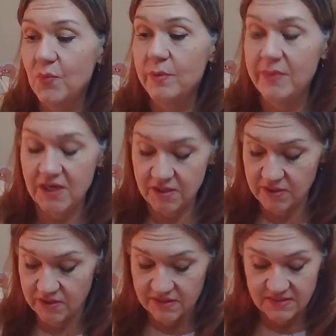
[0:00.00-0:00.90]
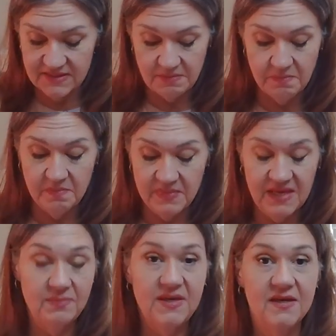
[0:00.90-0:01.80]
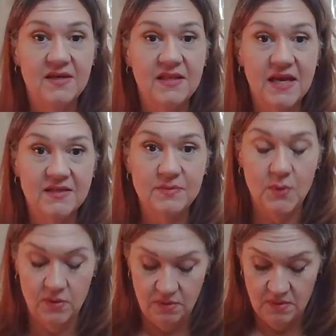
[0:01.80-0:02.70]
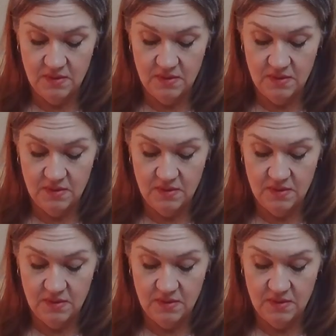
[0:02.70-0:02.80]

more modern goods that may be collectible.